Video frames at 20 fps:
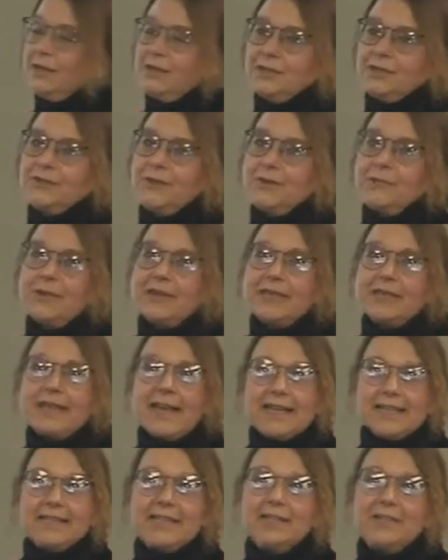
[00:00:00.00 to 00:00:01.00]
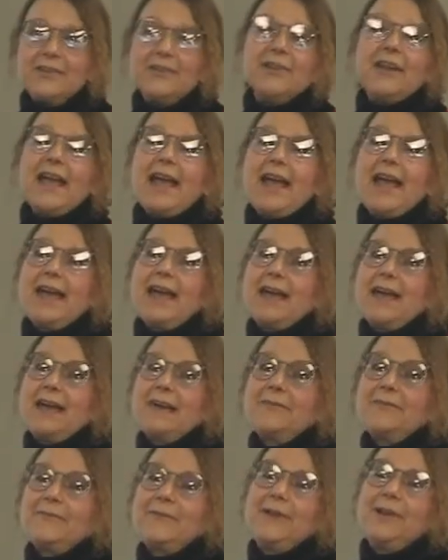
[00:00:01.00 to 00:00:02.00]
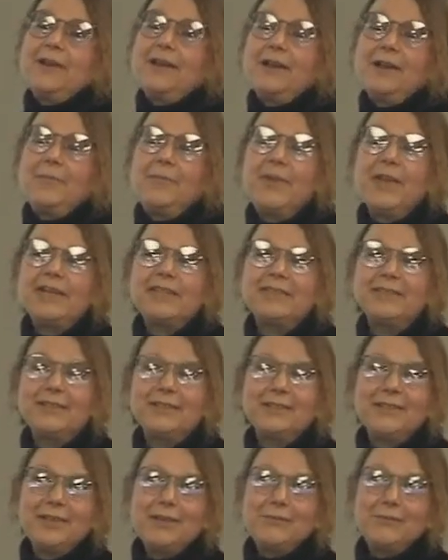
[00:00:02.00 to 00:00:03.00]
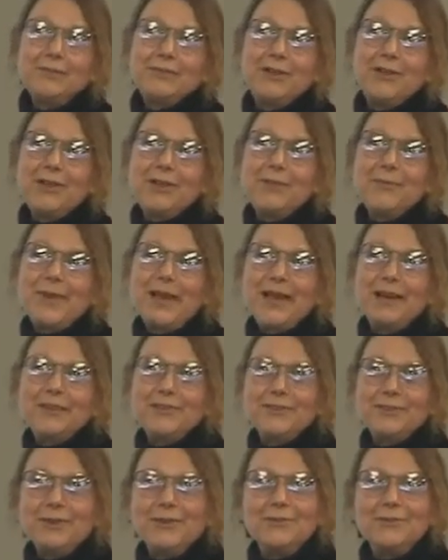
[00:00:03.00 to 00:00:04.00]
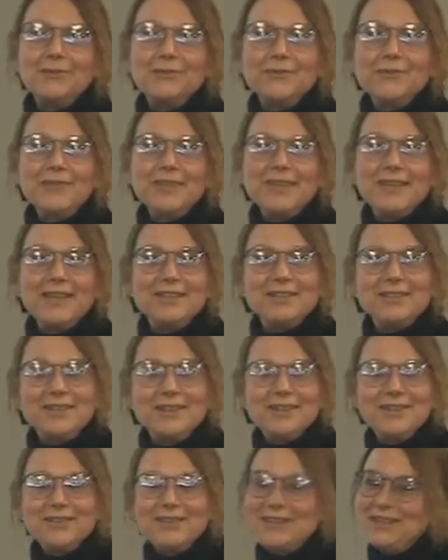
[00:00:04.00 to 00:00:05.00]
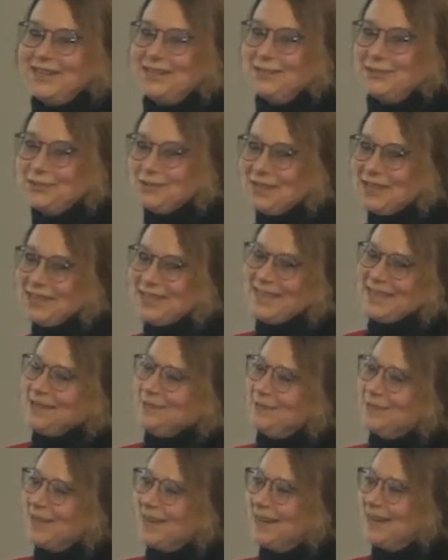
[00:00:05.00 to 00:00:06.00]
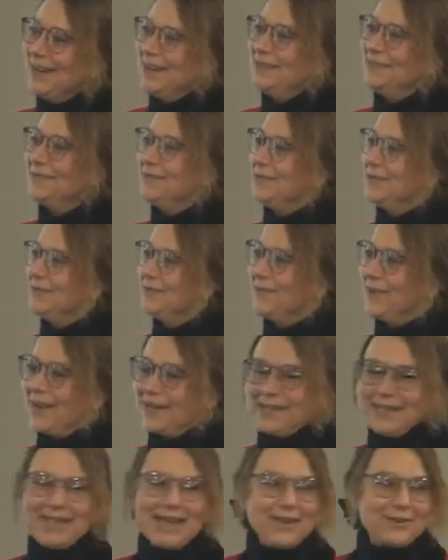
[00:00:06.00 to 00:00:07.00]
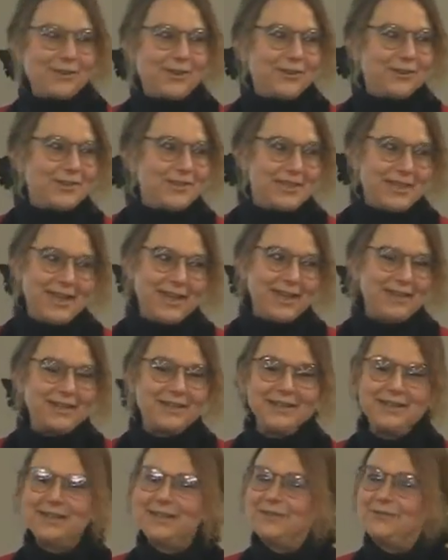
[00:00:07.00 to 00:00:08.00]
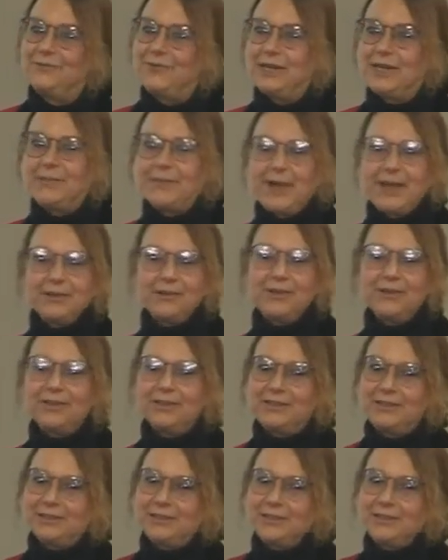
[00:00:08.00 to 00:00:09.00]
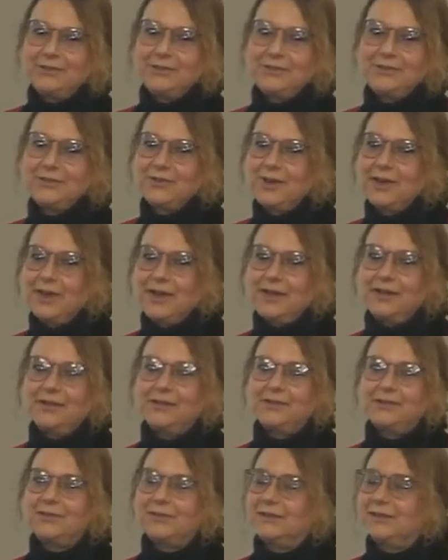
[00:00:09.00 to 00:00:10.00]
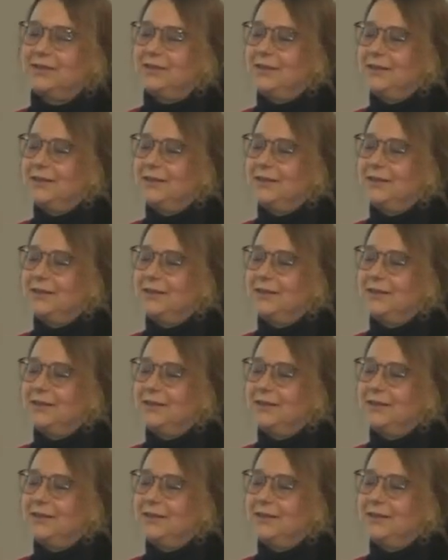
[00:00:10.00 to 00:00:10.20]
So anyway, the next year and a half basically was all about, doing the engineer thing, doing a deep dive, finding out all the data, reading about all the clinical trials.